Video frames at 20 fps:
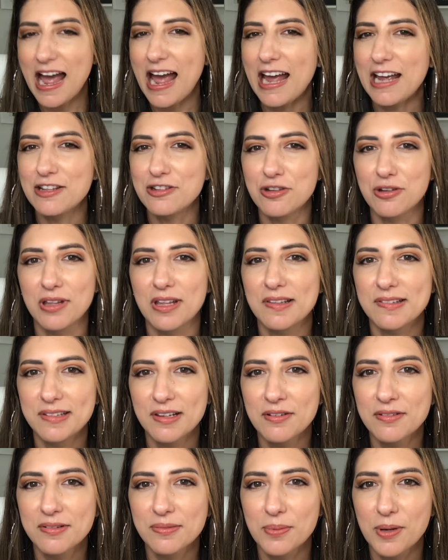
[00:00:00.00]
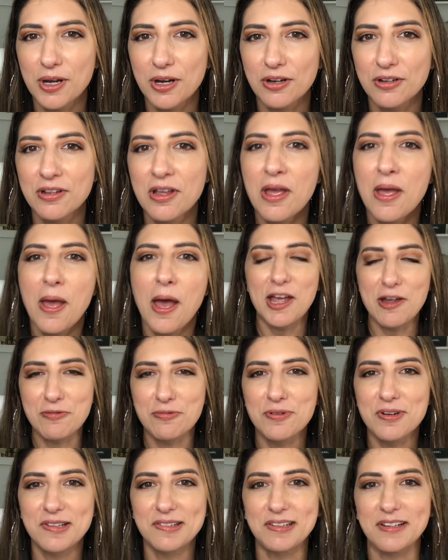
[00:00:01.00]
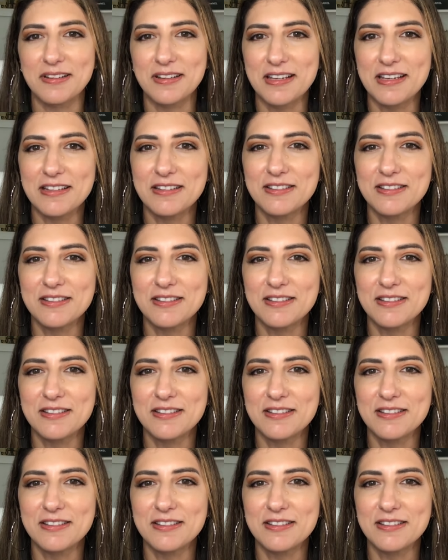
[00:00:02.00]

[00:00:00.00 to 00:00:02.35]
I know that sounds weird. I recently